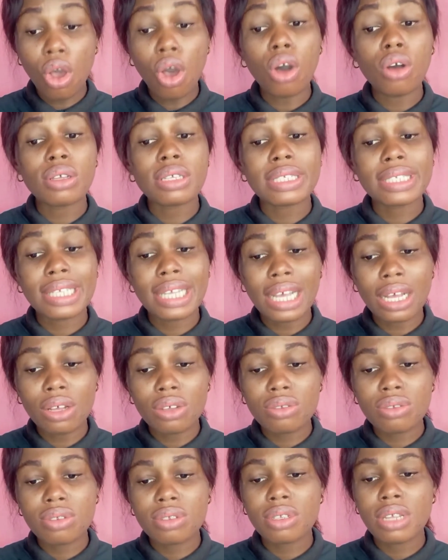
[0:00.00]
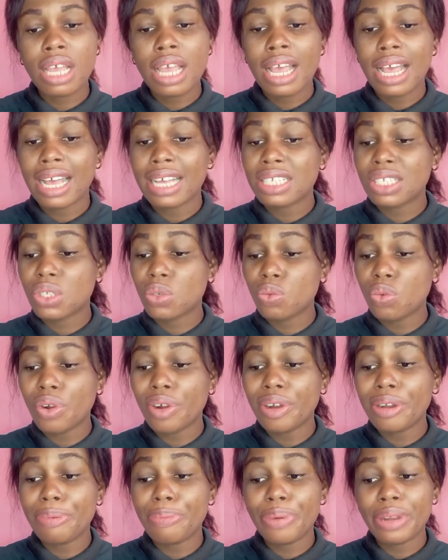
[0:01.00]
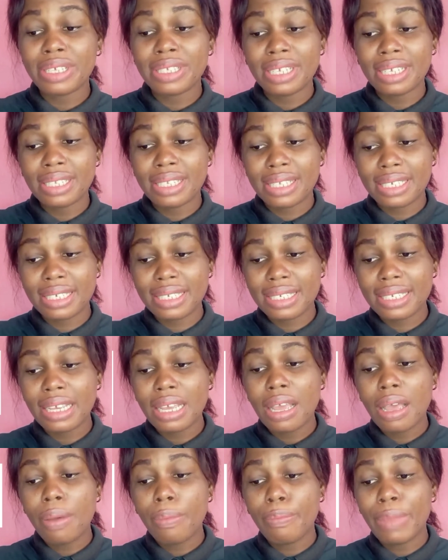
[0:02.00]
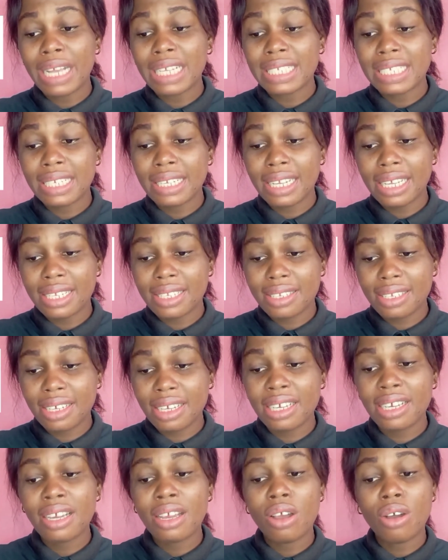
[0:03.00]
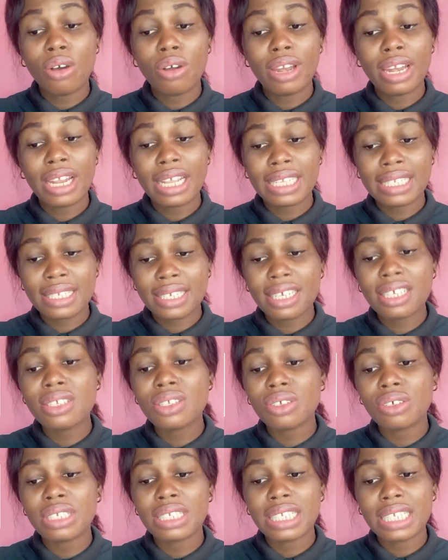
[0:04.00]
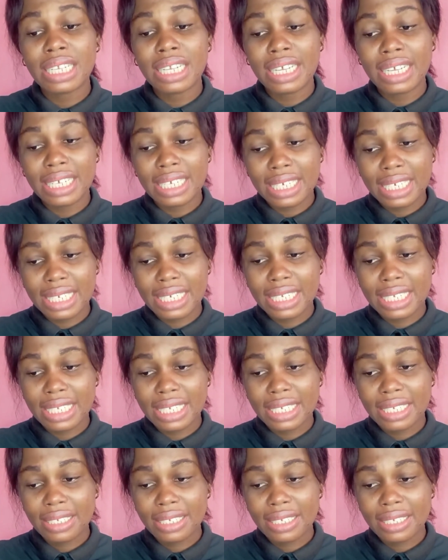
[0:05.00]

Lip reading: or sounds as the one represented by the letter or letters underlined.